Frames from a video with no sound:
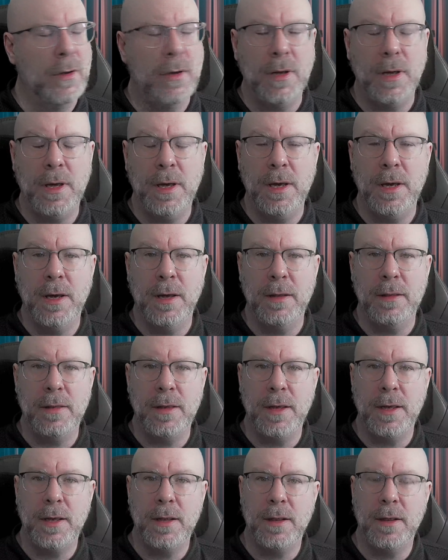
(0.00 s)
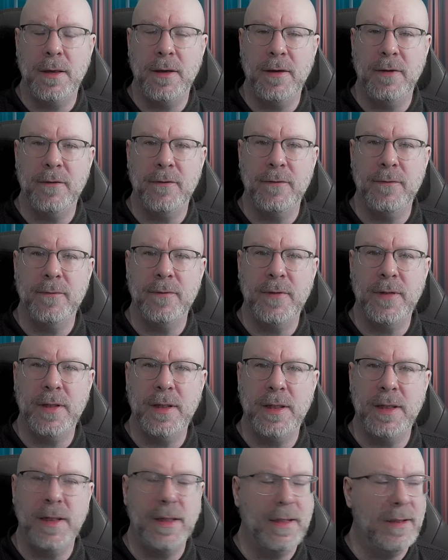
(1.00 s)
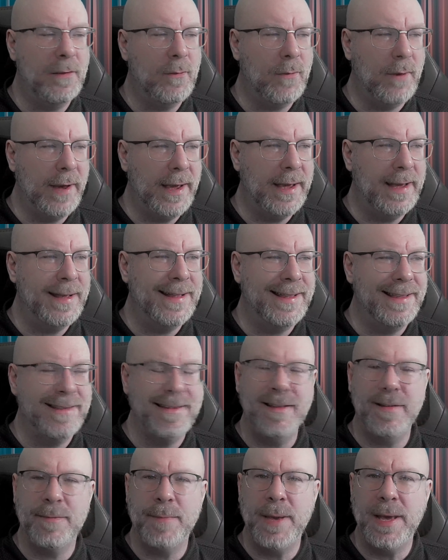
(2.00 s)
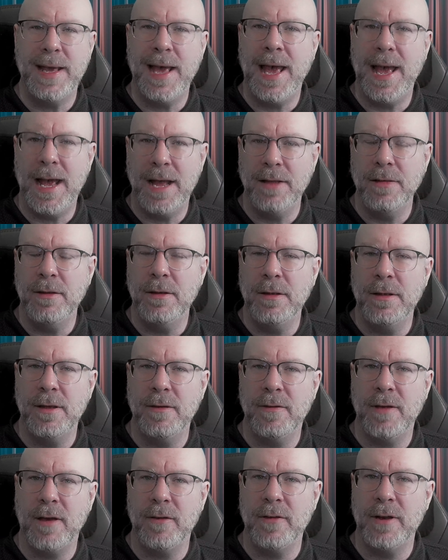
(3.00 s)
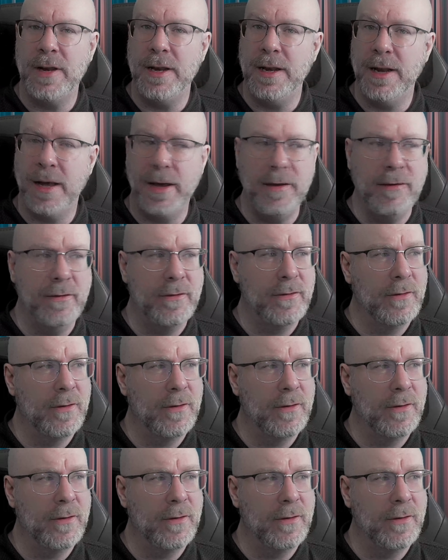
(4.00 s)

I think the way it is being handled is actually nice.